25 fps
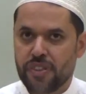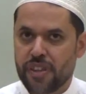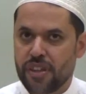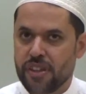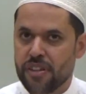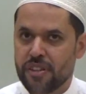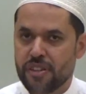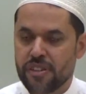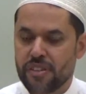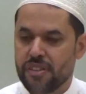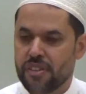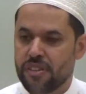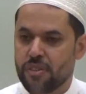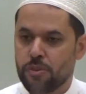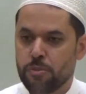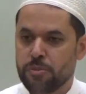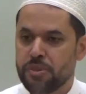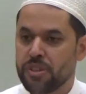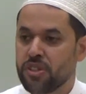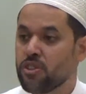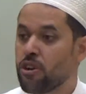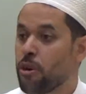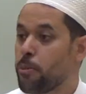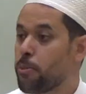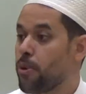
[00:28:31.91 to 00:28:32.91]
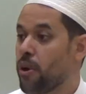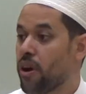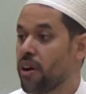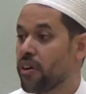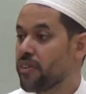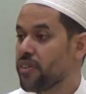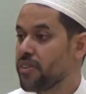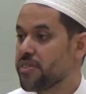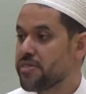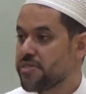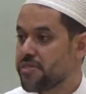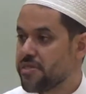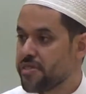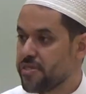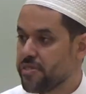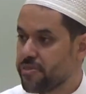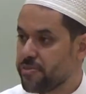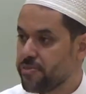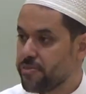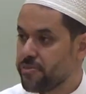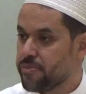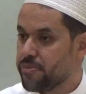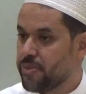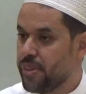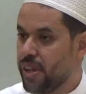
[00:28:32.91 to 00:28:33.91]
then there will be no progress.
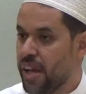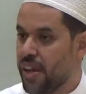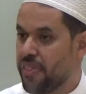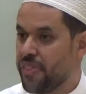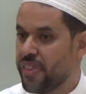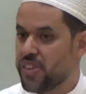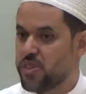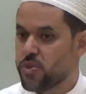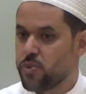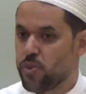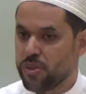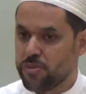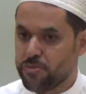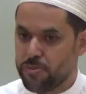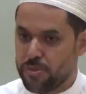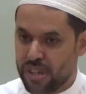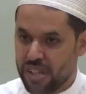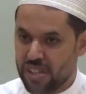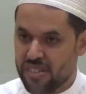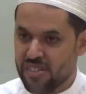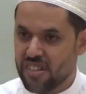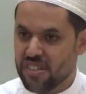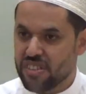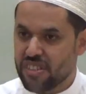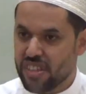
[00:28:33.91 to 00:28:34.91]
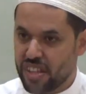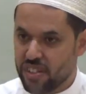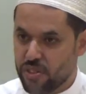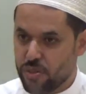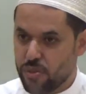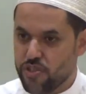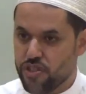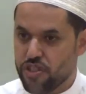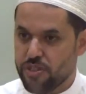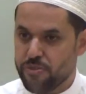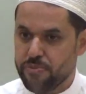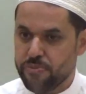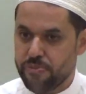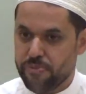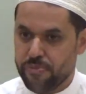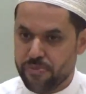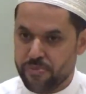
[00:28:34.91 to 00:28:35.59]
And this is what brings dictatorship.